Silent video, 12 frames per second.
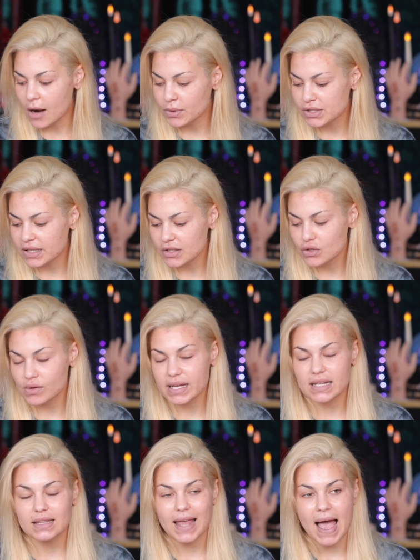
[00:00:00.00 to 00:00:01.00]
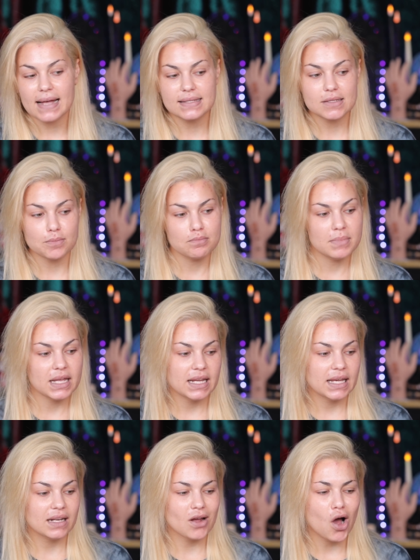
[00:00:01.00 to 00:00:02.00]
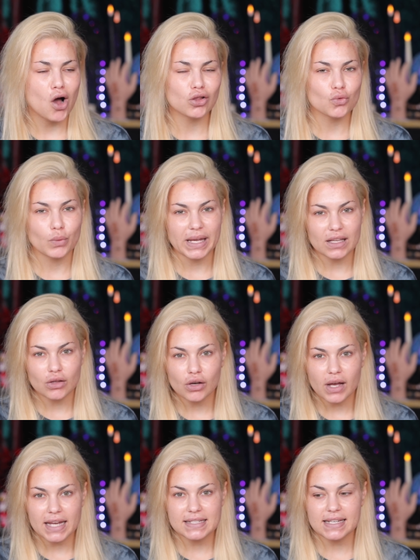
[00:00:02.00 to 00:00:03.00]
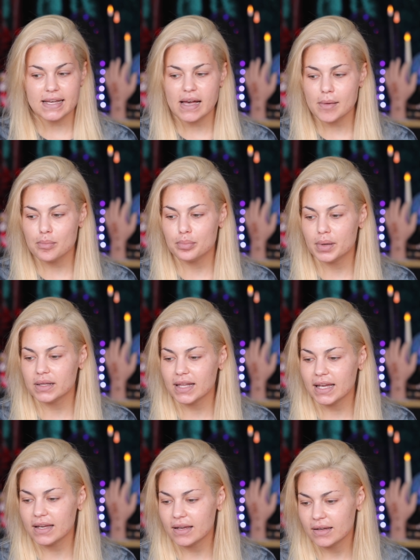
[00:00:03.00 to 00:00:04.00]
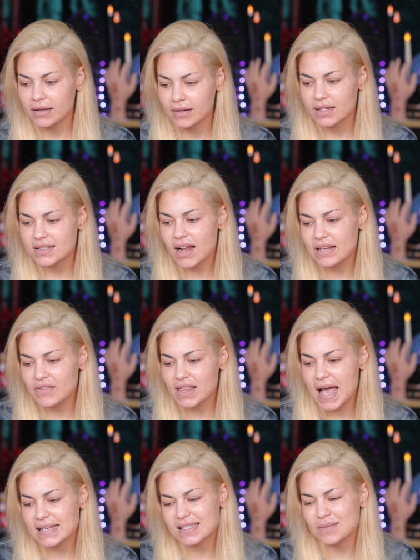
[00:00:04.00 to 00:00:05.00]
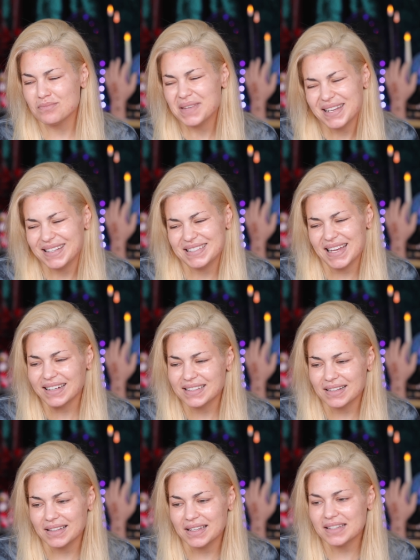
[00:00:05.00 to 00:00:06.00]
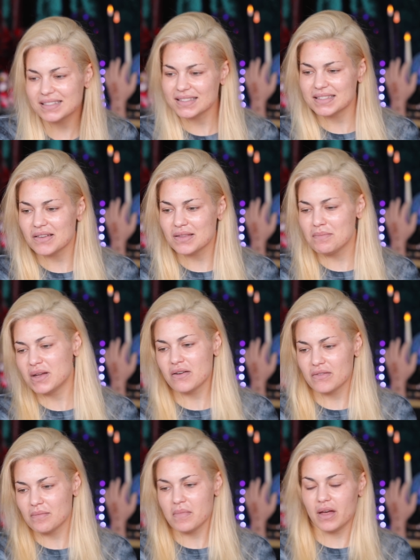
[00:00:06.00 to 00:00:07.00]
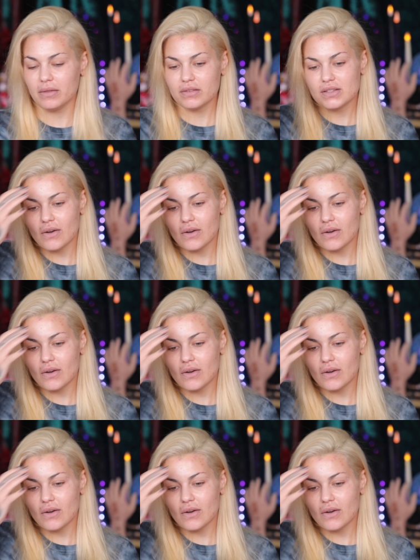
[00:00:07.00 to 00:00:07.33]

I was gonna do like a last minute Halloween look idea, but like it's not even last minute technically because it's still the middle of the month.